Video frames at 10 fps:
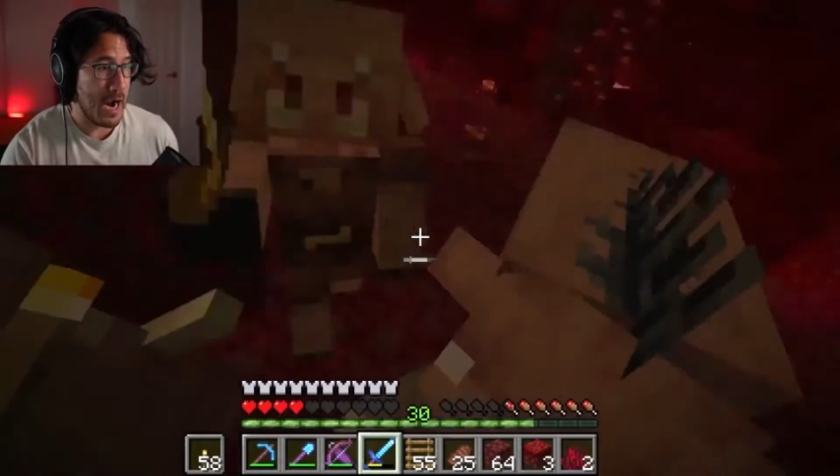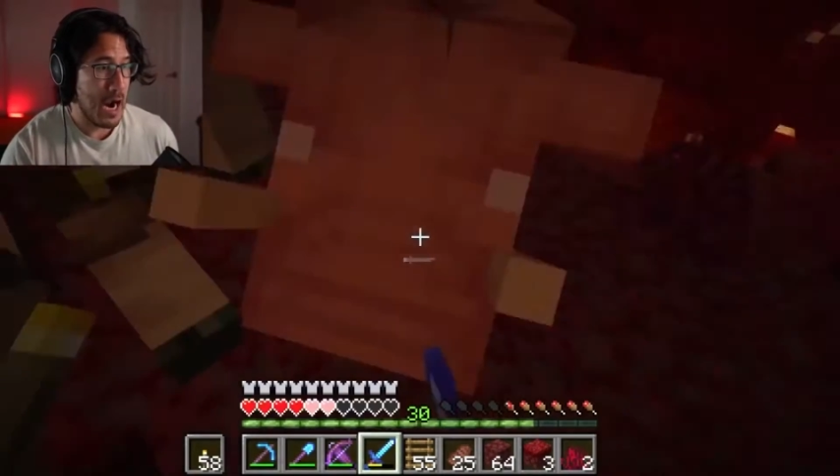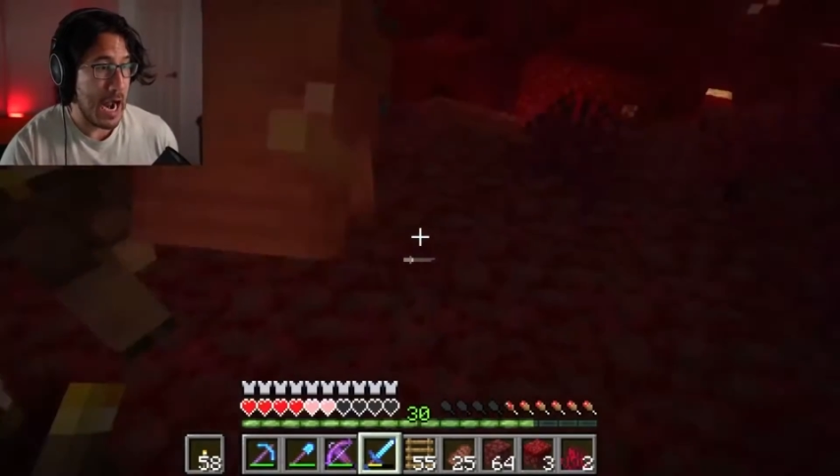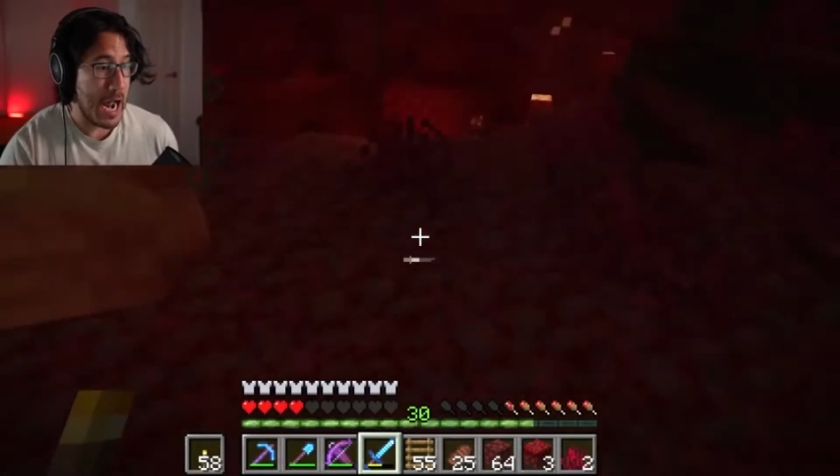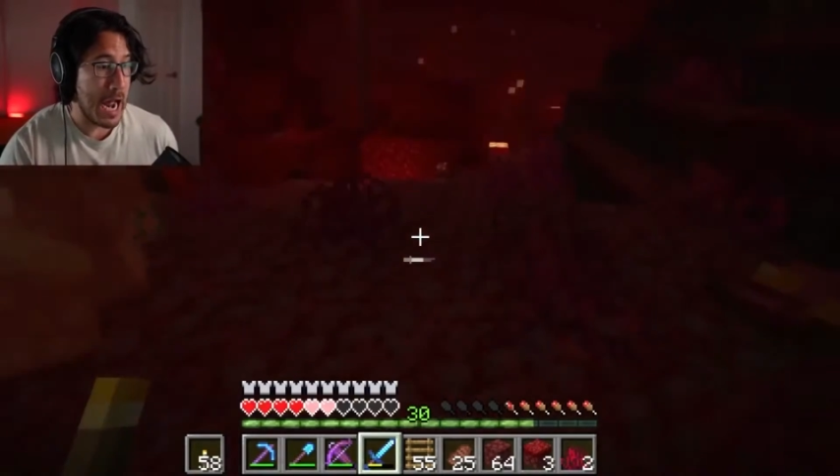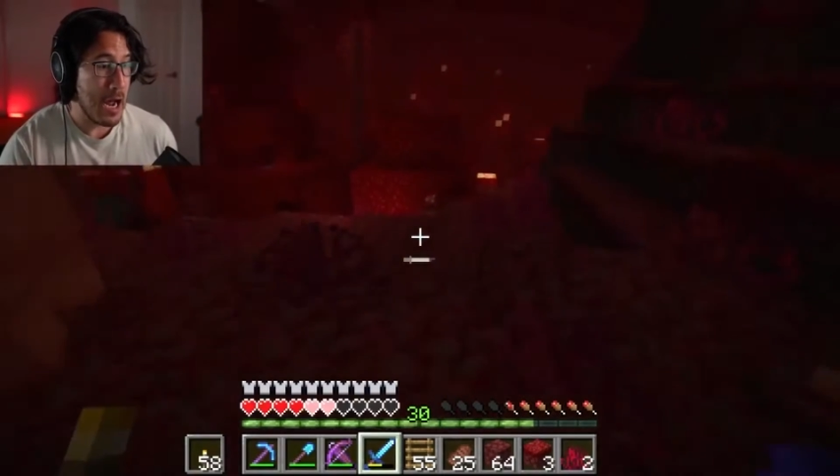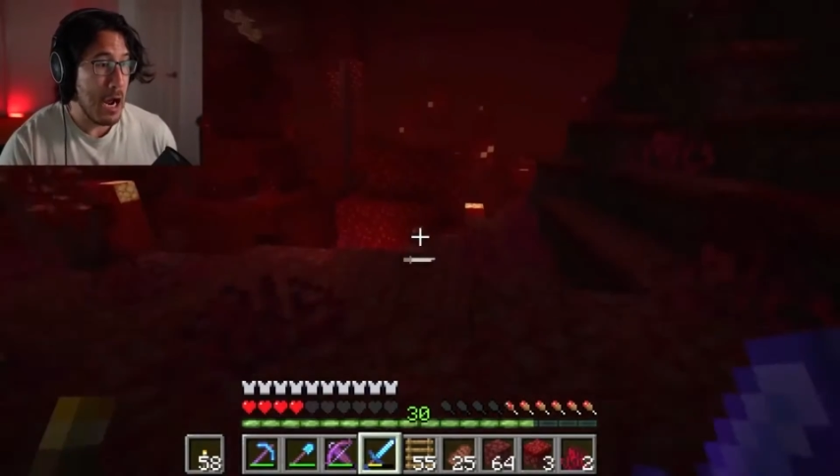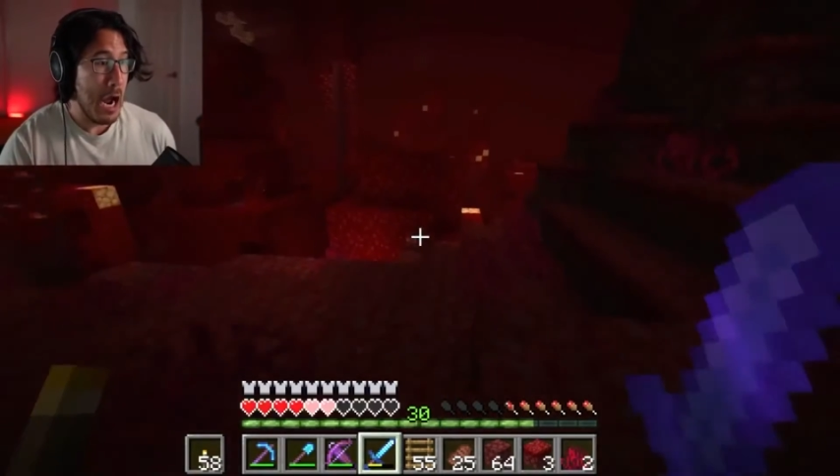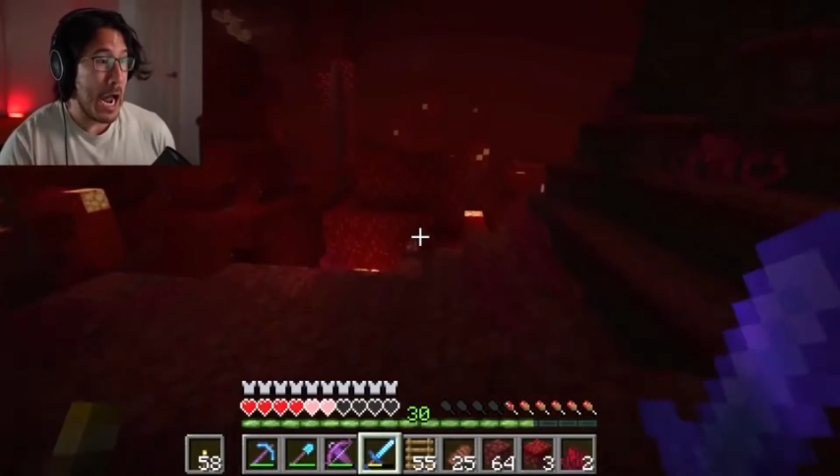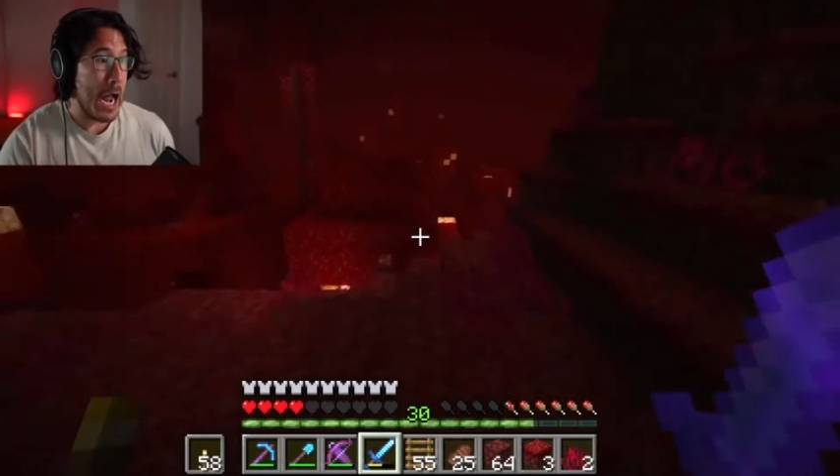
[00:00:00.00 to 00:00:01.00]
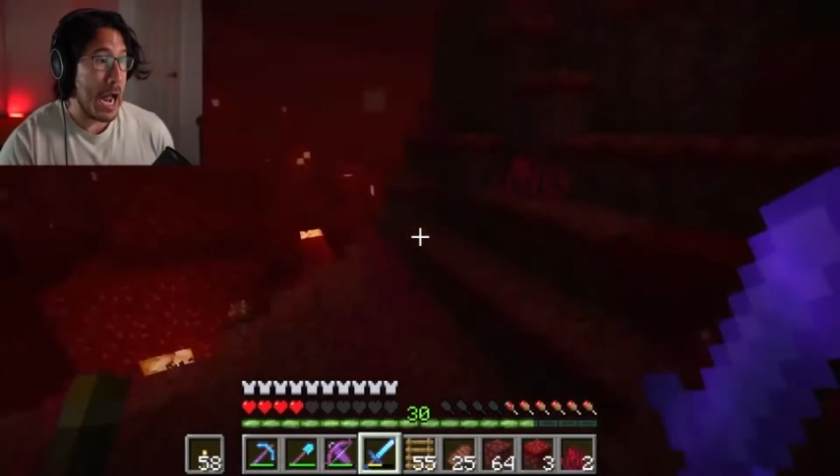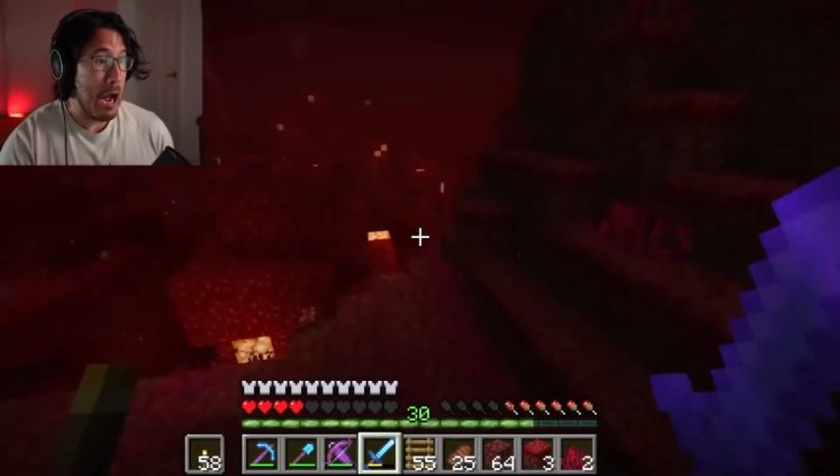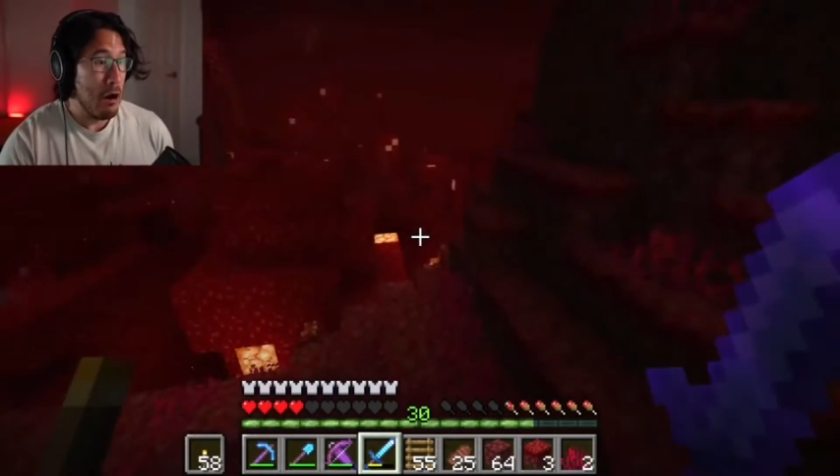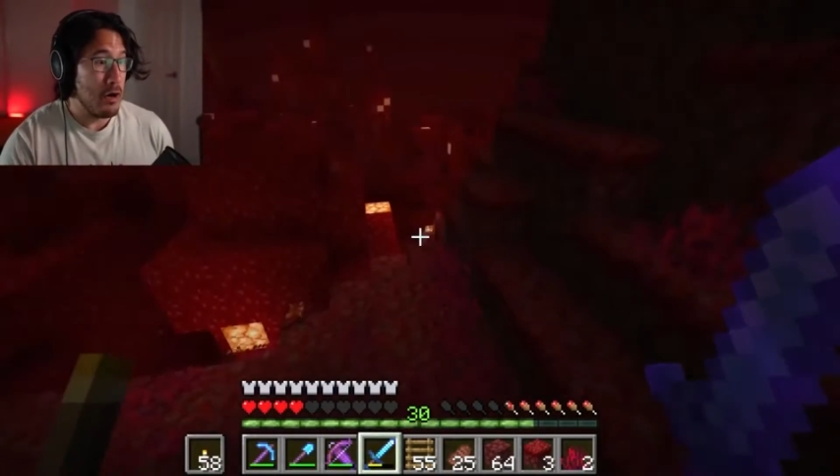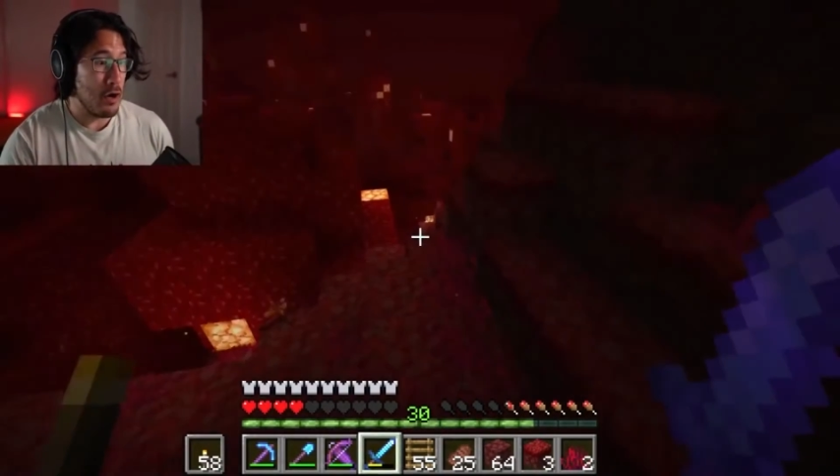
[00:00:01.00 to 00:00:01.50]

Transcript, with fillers: ah! Ah! Ah!